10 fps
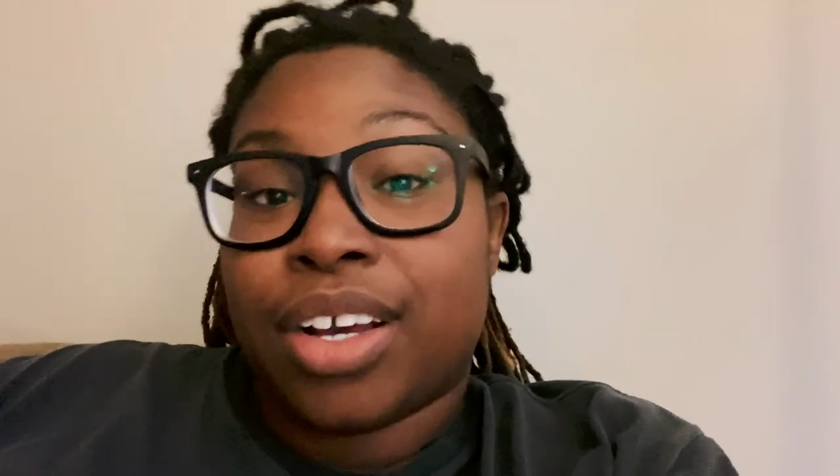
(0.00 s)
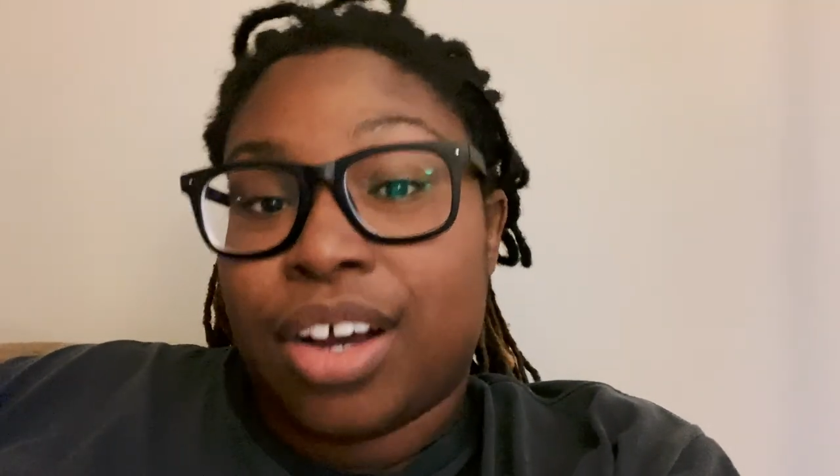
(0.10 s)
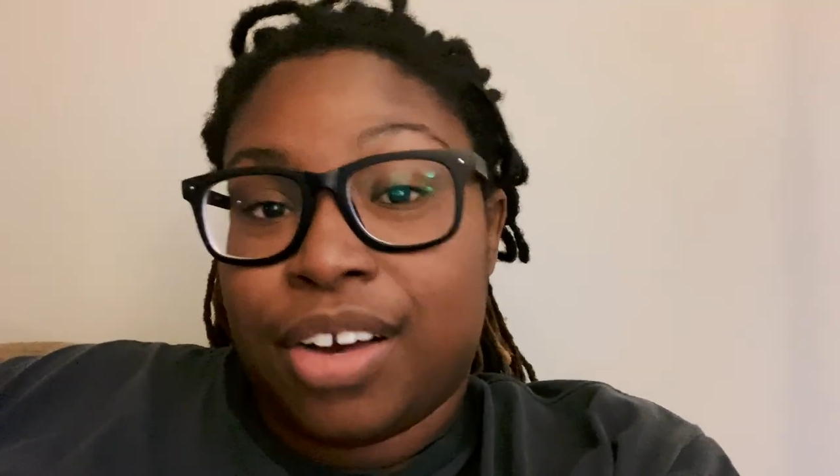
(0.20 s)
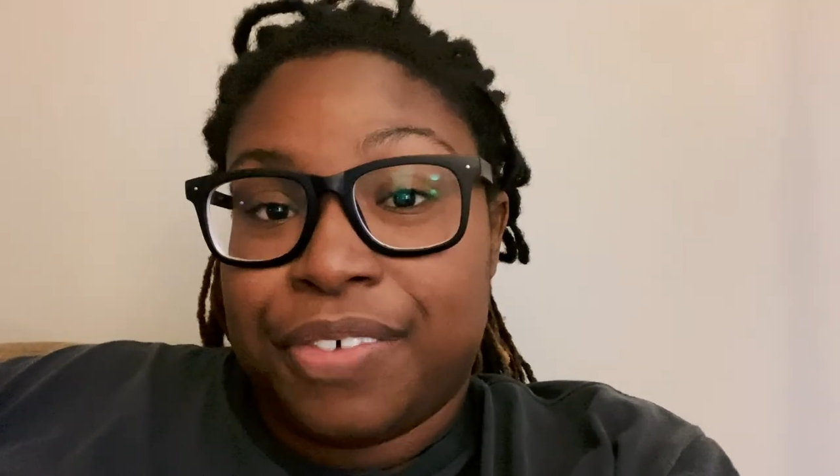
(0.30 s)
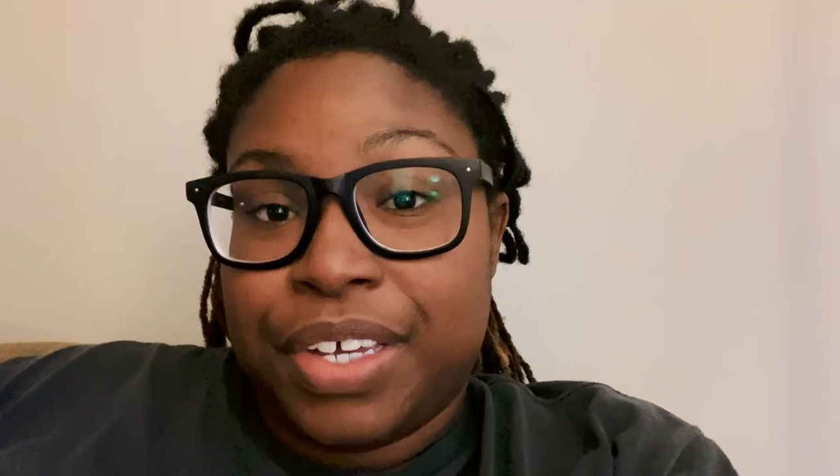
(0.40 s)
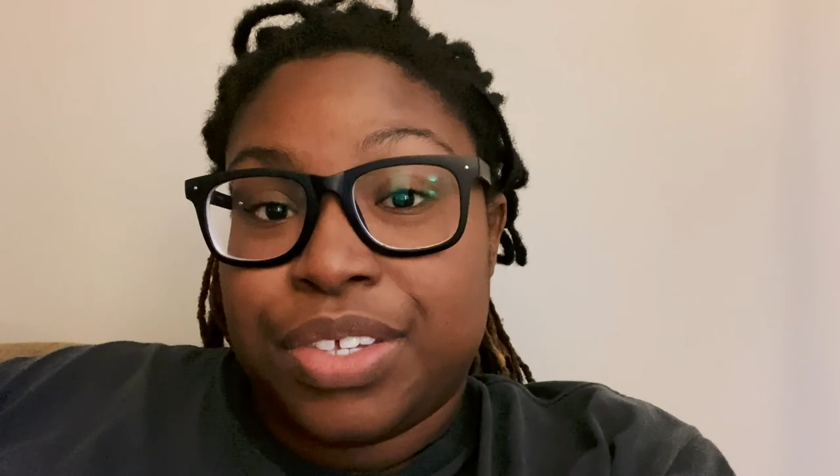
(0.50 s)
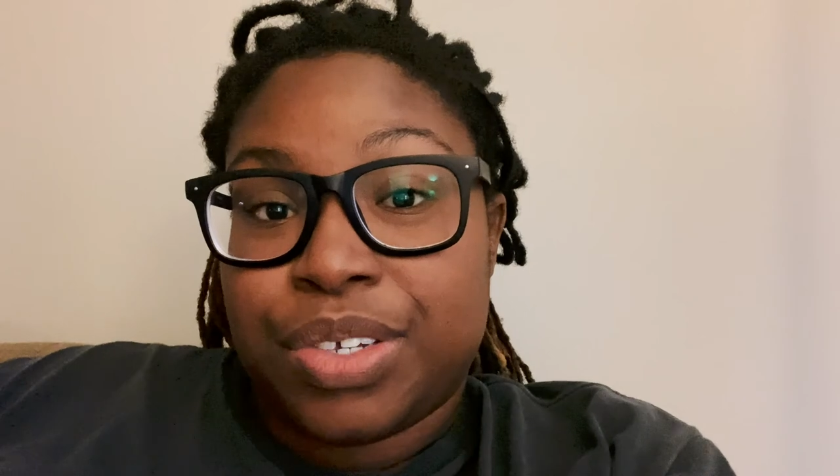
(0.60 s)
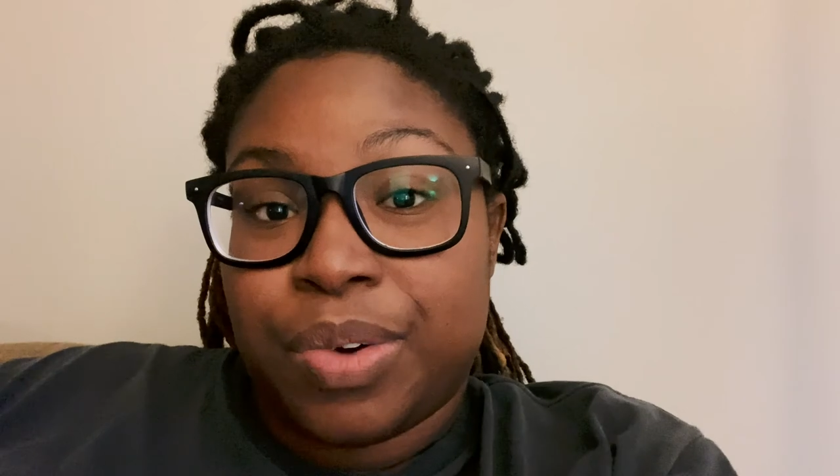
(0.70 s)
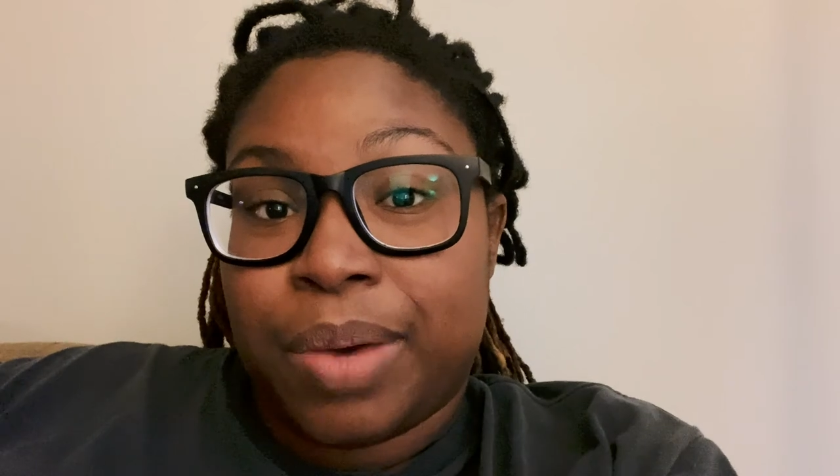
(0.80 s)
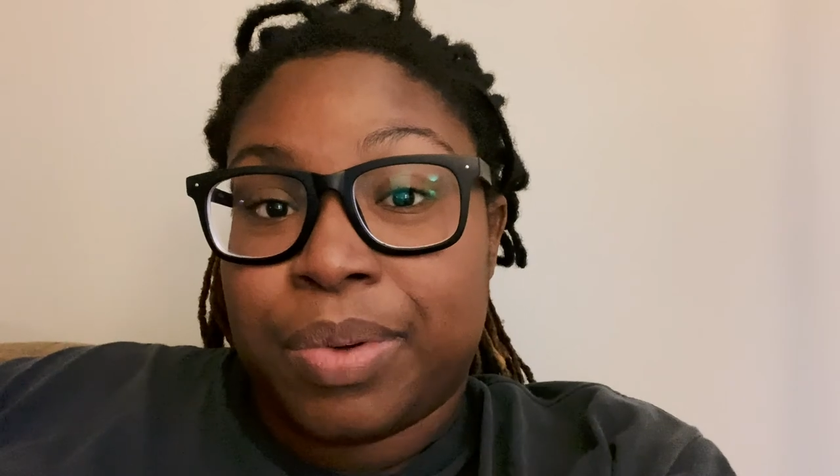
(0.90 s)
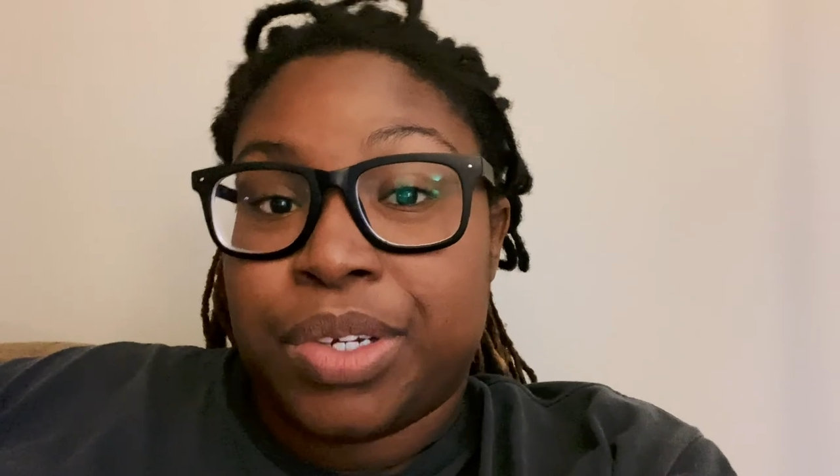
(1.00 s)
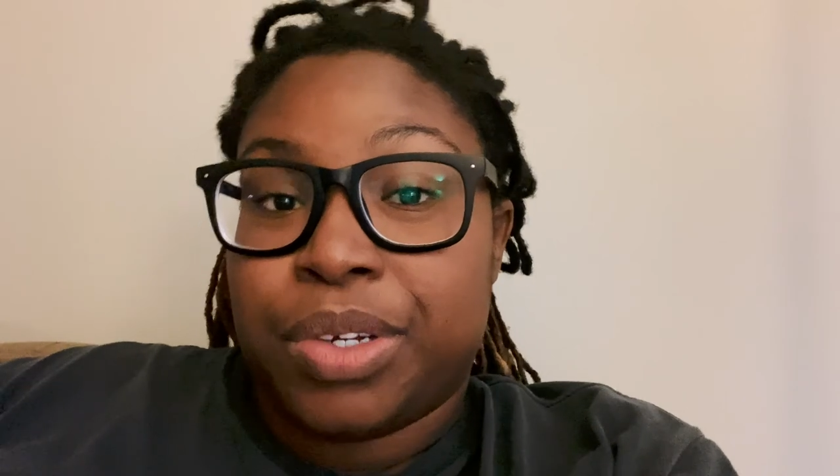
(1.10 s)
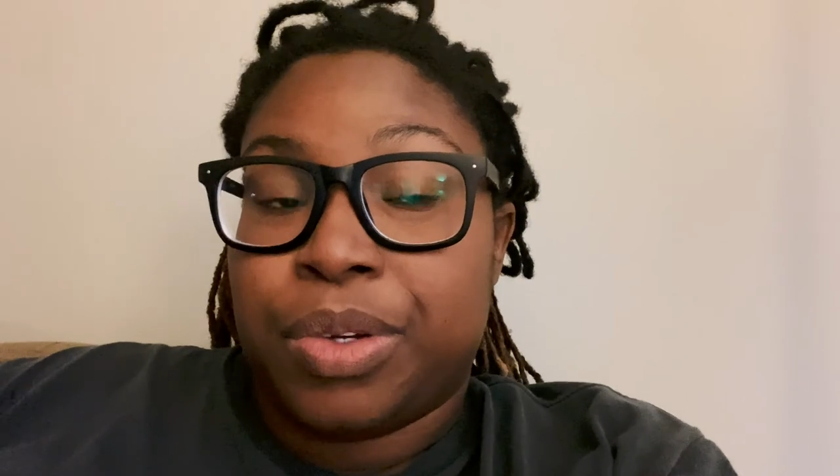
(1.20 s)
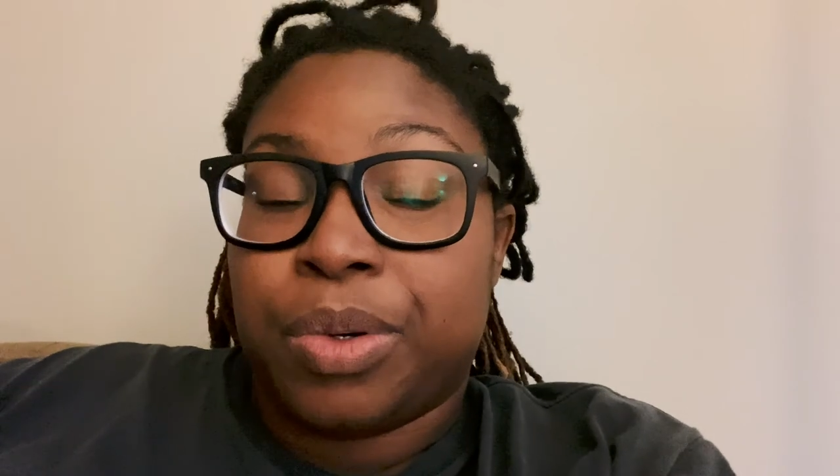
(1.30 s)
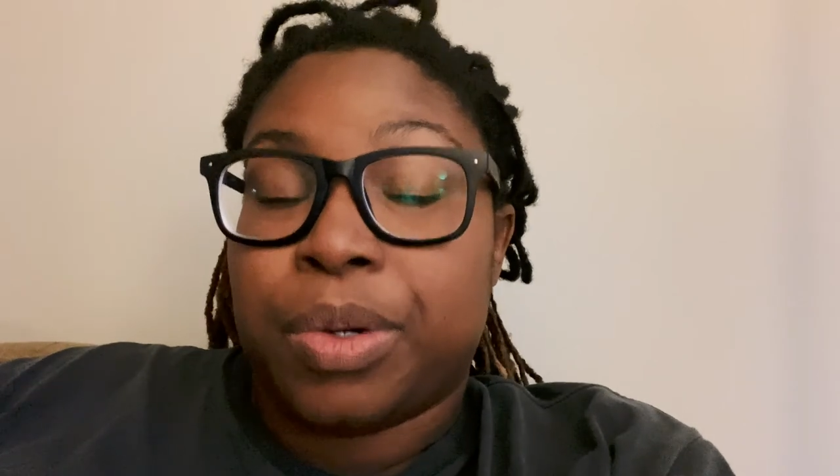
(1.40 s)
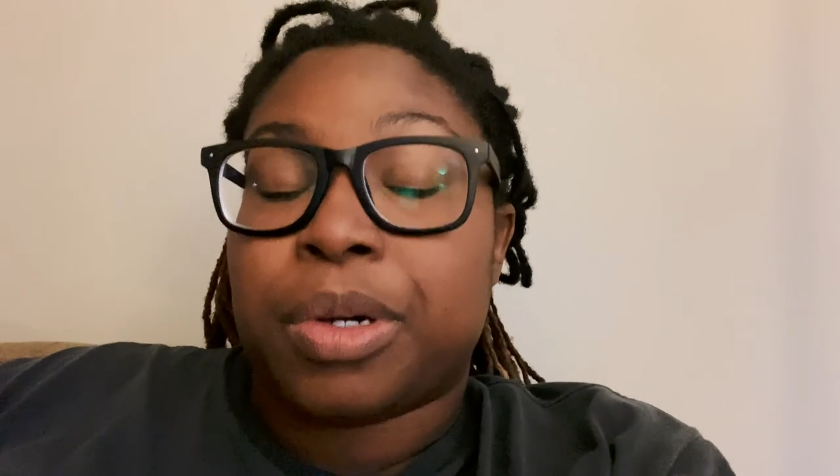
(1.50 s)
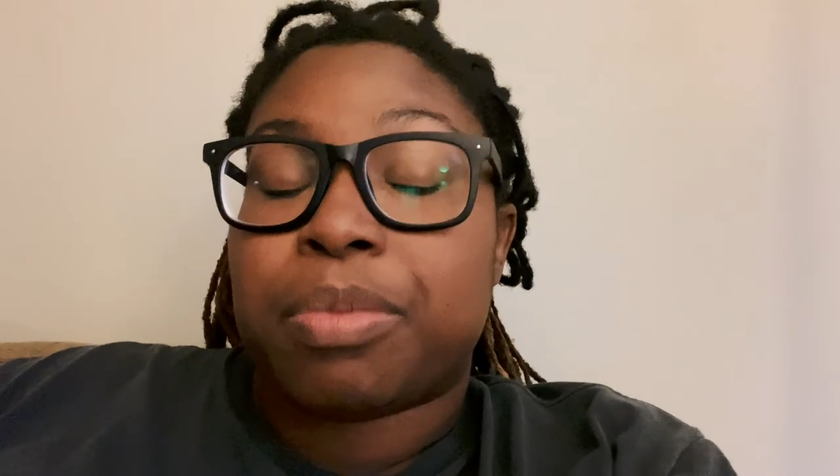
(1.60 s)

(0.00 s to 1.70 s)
coffee, so I would do